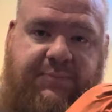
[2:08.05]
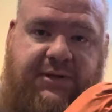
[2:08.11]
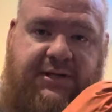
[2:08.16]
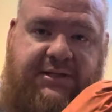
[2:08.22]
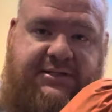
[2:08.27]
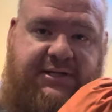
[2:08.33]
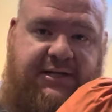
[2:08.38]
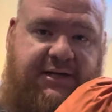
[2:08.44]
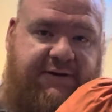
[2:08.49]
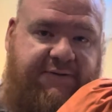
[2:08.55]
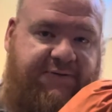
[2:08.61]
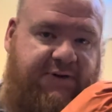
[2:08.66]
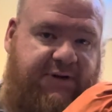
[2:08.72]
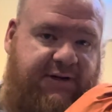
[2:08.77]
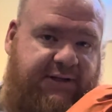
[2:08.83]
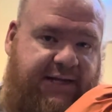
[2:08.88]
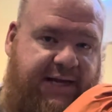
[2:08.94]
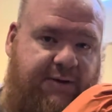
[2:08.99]
It's
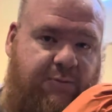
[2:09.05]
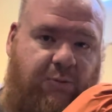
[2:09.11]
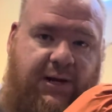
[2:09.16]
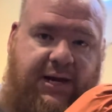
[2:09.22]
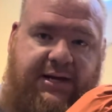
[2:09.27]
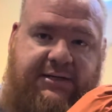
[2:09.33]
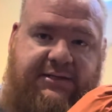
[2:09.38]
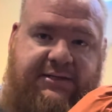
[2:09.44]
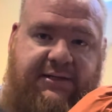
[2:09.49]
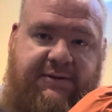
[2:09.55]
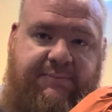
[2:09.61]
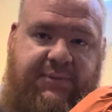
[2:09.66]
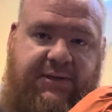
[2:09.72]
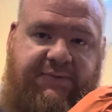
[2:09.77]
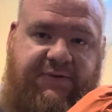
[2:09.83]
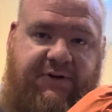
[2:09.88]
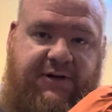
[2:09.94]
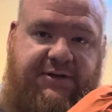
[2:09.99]
very lightweight,
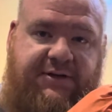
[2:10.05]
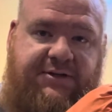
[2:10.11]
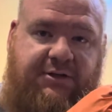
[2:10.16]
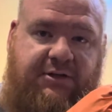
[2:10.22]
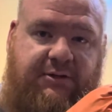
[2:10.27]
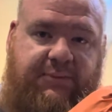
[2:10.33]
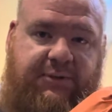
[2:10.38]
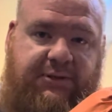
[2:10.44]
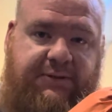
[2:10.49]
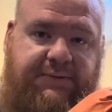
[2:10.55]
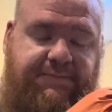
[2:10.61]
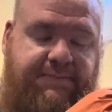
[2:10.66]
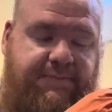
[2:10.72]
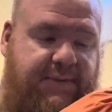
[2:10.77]
but very durable.